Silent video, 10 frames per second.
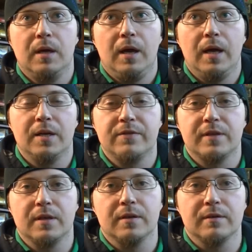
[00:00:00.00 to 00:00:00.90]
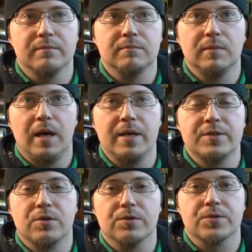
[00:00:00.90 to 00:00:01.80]
and if the ice
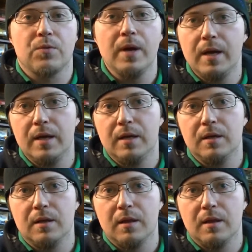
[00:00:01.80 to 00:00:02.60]
goes away,